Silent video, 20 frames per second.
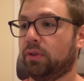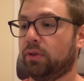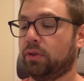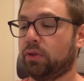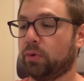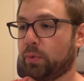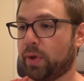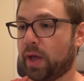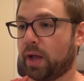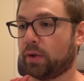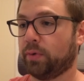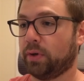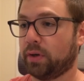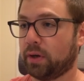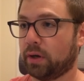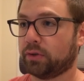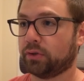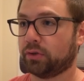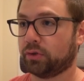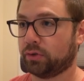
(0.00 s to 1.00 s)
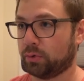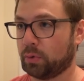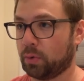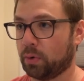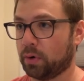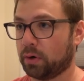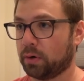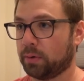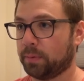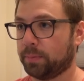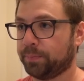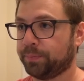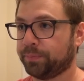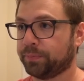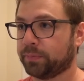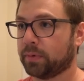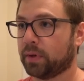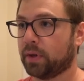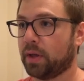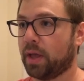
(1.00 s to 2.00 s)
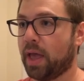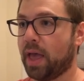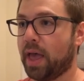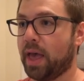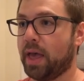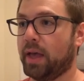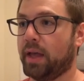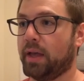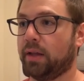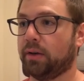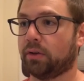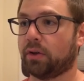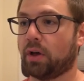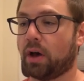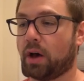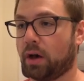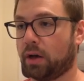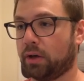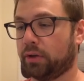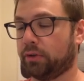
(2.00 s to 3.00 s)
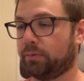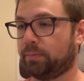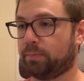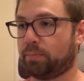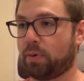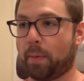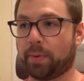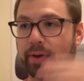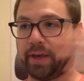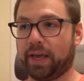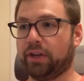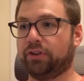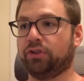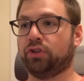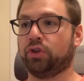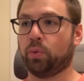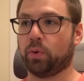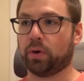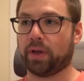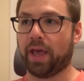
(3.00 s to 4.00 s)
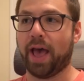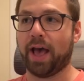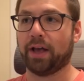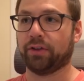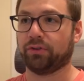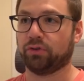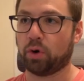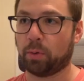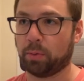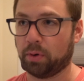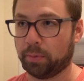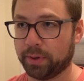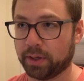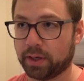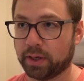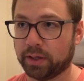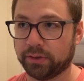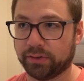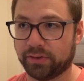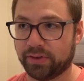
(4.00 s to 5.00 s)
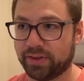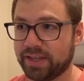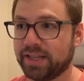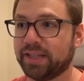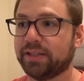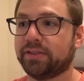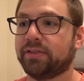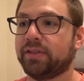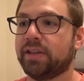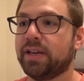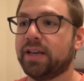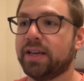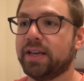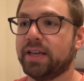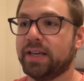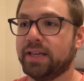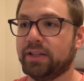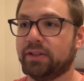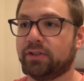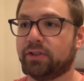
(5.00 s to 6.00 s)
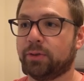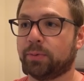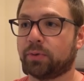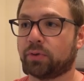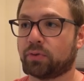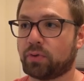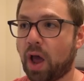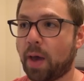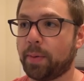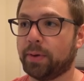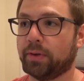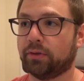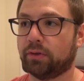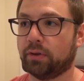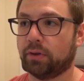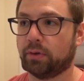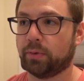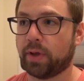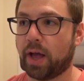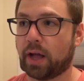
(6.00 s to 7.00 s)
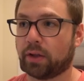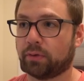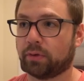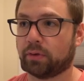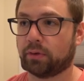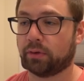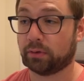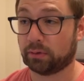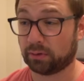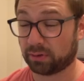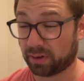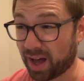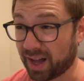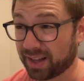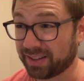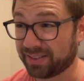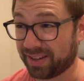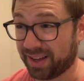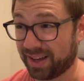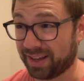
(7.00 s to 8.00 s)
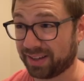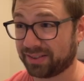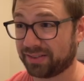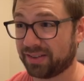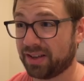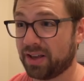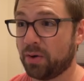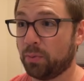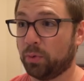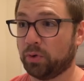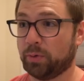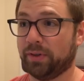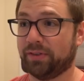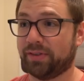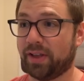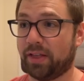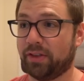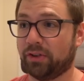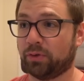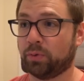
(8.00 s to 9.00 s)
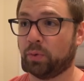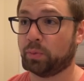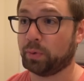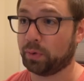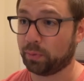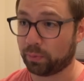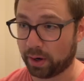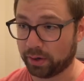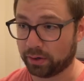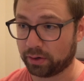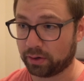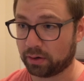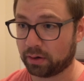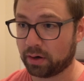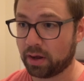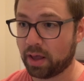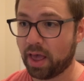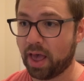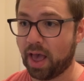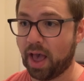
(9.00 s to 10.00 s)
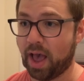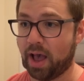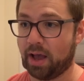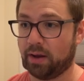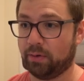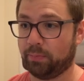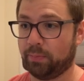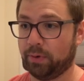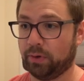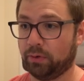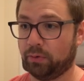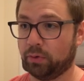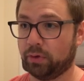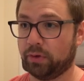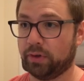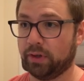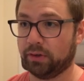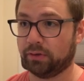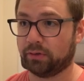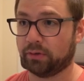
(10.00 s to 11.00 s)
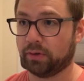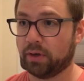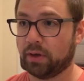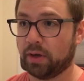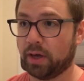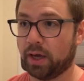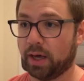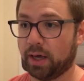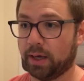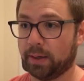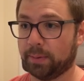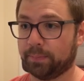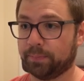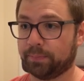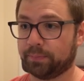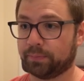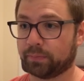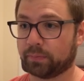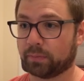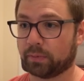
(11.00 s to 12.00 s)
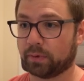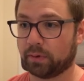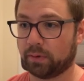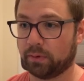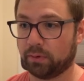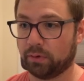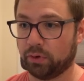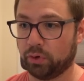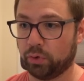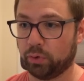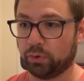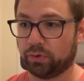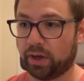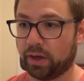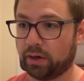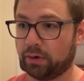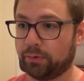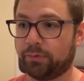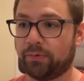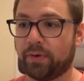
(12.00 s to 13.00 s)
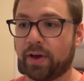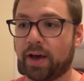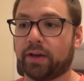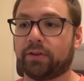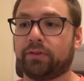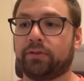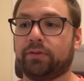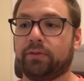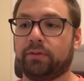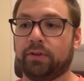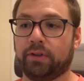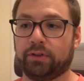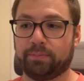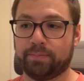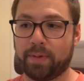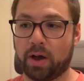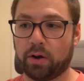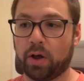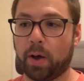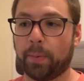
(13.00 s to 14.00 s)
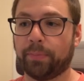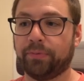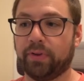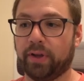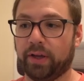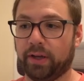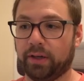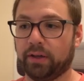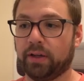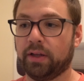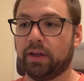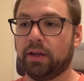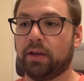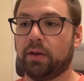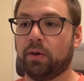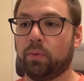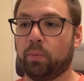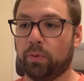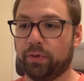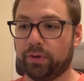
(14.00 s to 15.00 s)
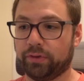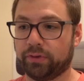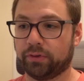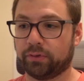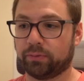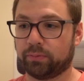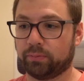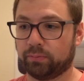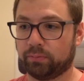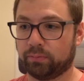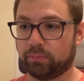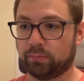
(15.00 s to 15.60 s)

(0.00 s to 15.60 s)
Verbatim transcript: the React Redux store and cause propagation to work as normal because this is subscribing to the React context, which means that this will re-render and due to these um, use layout effects, this not update, when this is